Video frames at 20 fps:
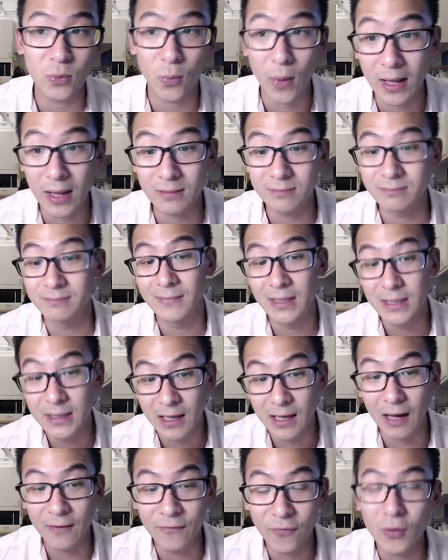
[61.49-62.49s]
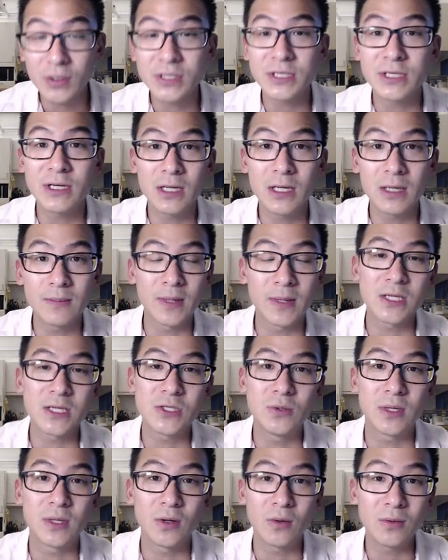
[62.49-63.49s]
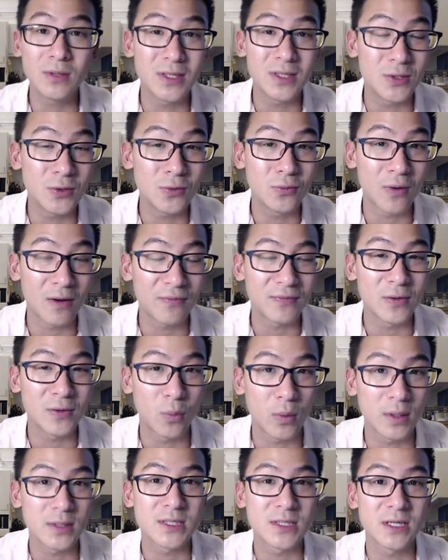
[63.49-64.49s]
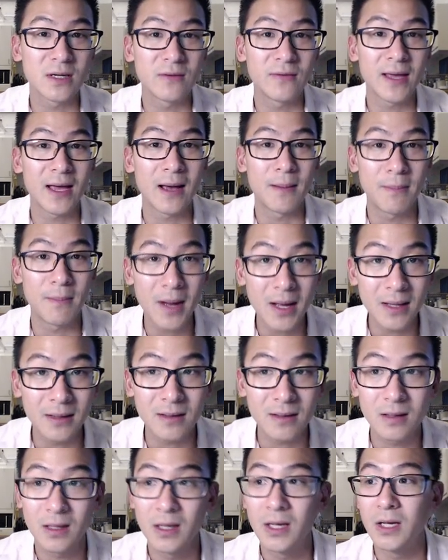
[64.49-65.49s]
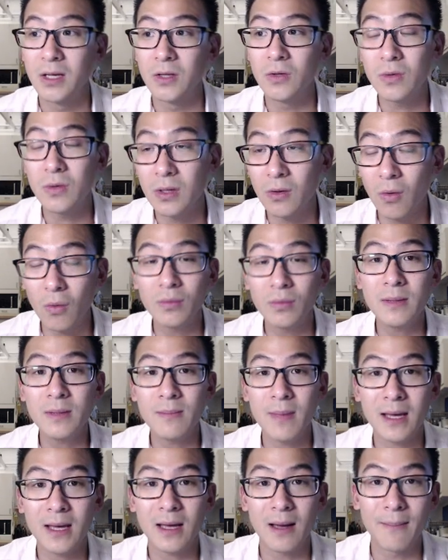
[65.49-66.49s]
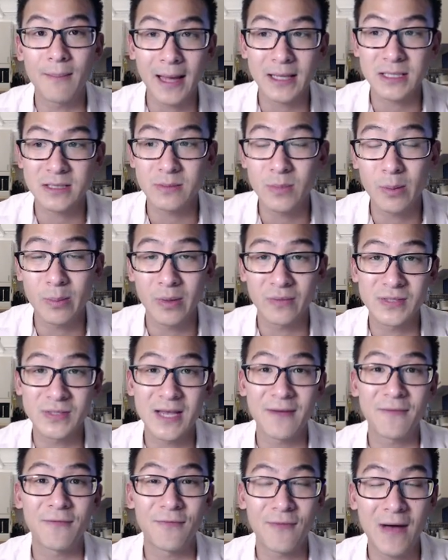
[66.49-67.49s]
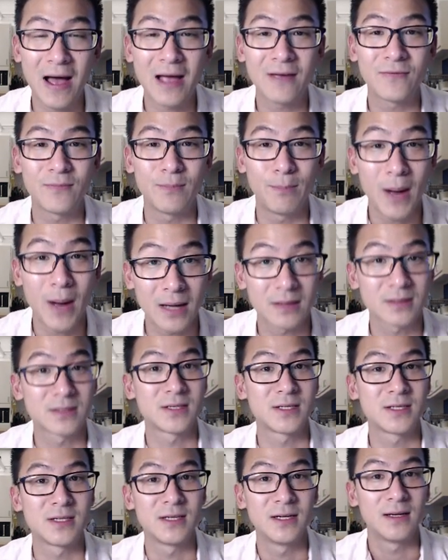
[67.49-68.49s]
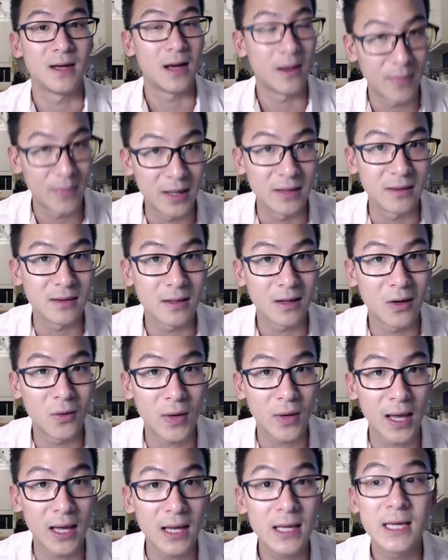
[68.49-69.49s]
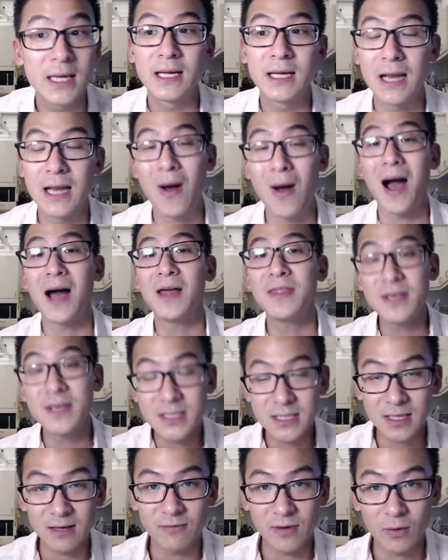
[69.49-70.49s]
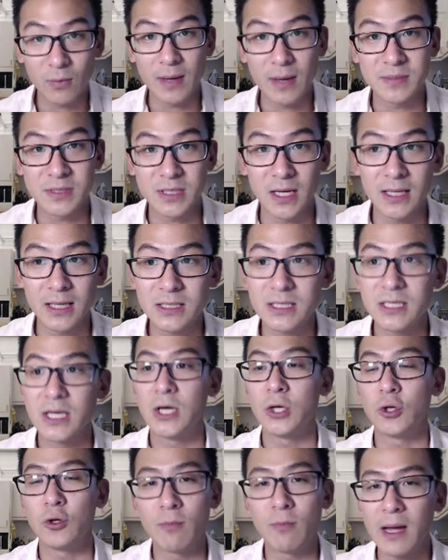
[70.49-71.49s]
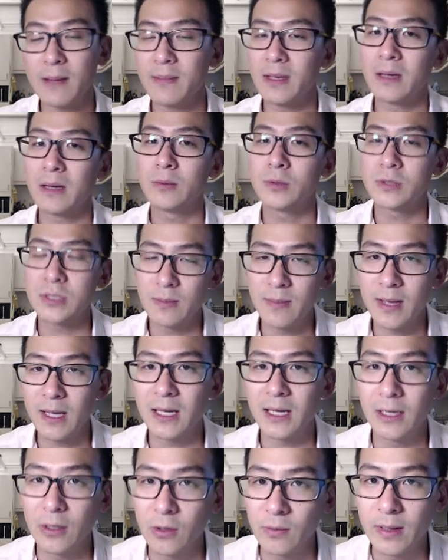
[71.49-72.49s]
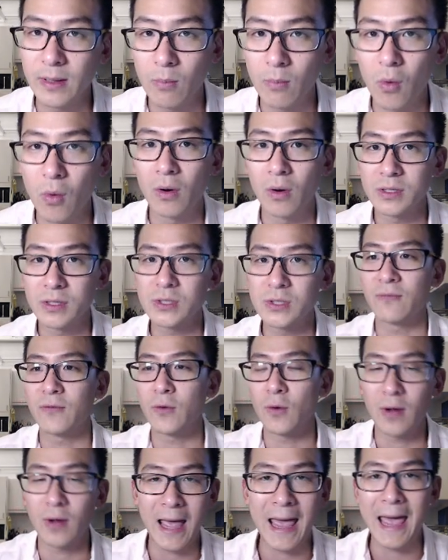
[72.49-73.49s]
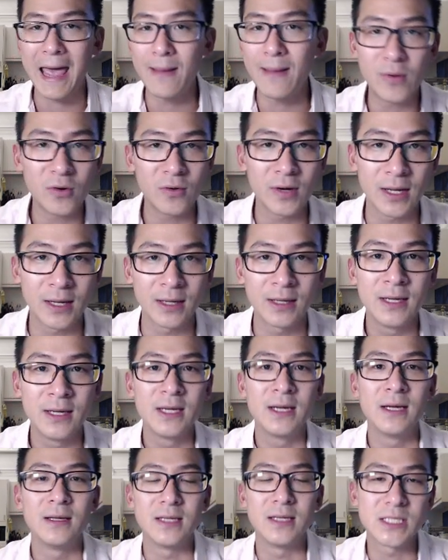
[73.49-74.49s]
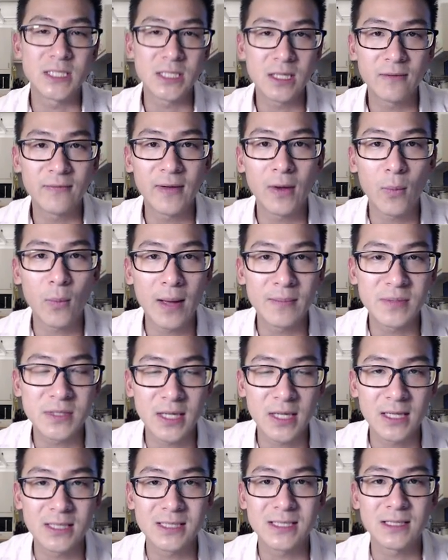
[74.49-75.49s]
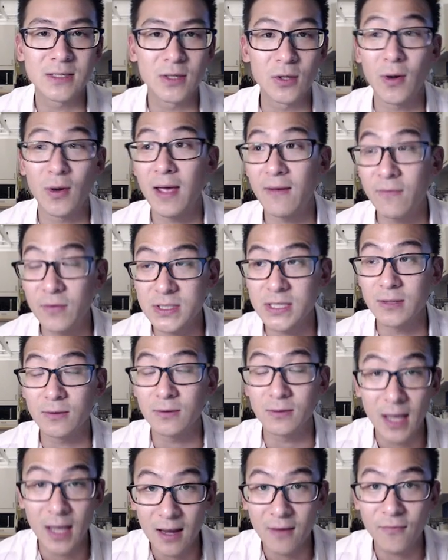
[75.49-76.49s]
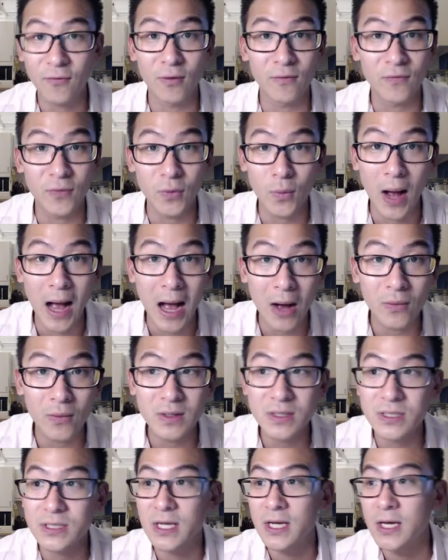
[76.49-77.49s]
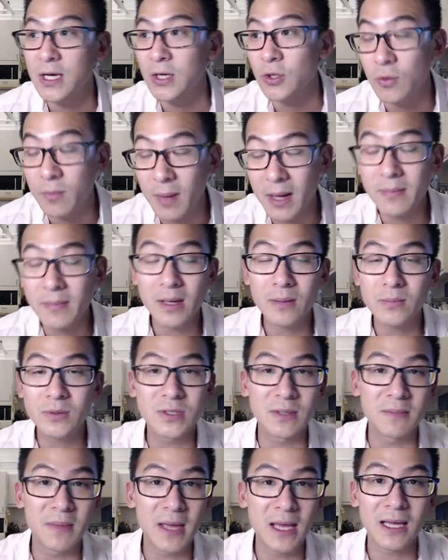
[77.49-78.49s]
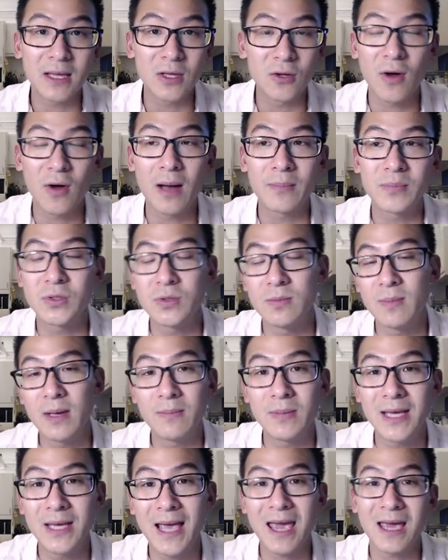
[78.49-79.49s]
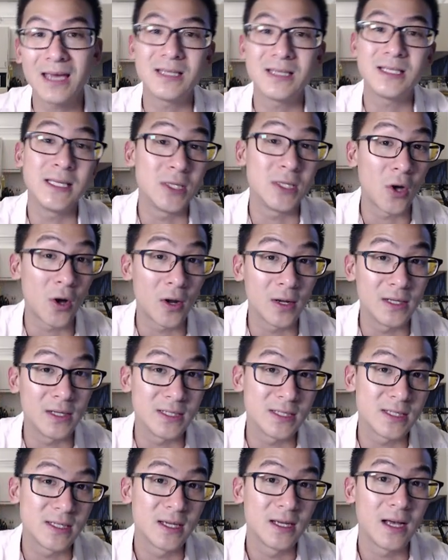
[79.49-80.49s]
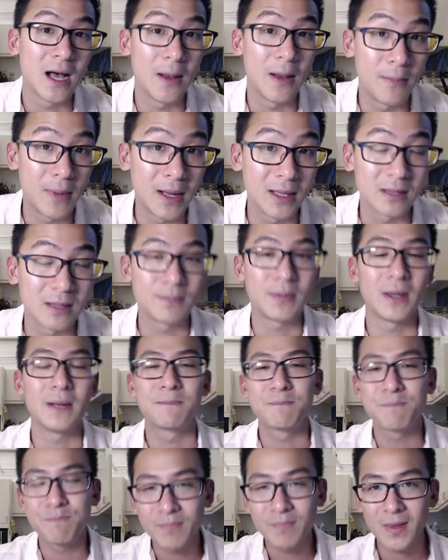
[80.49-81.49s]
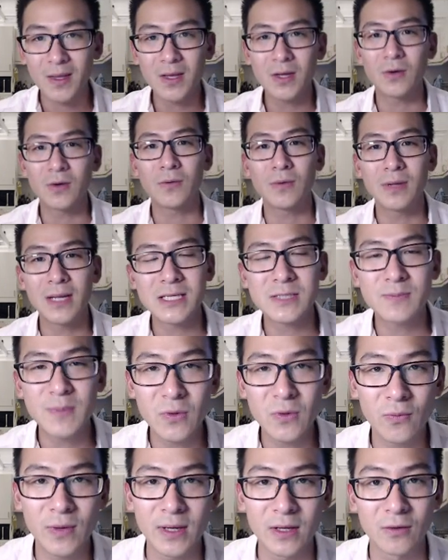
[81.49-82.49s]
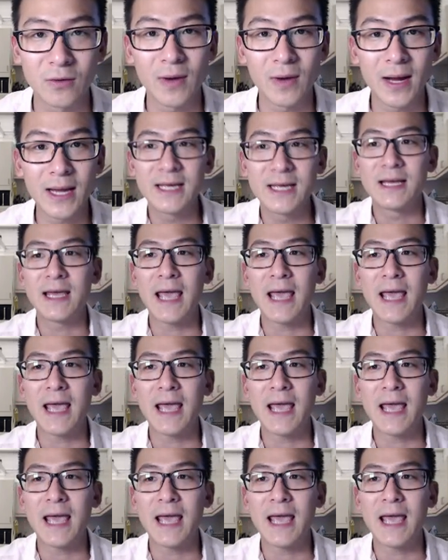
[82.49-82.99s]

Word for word: Well, Unfortunately, because you can only do roughly one survey a month, you can only make a maximum of say five bucks a month, okay? Now, other survey websites, you might be able to make a little bit more. So if you're hammering the survey websites, you know, every single day for a few hours, you might be able to make, you know, up to maybe $80 a month. But you know, let's be real, right?